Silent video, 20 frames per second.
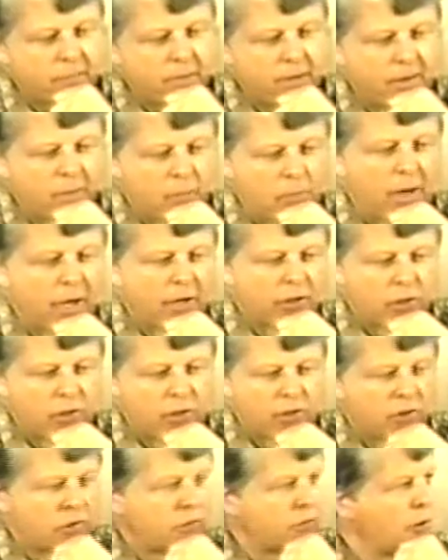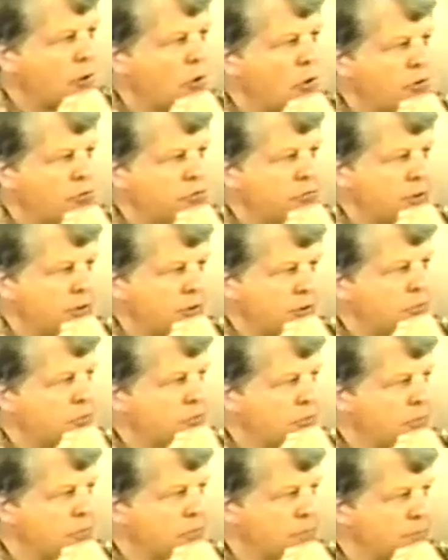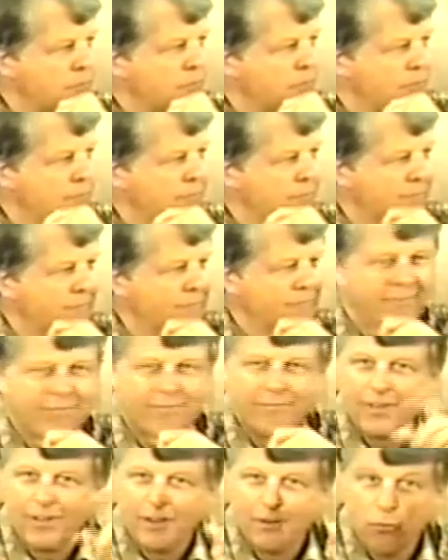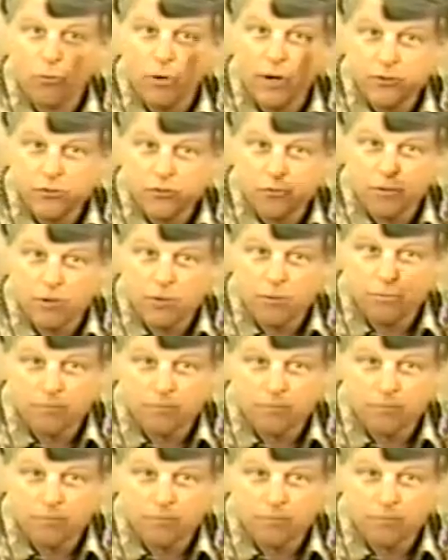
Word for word: My goodness, they're all sinners. Right, Jerome.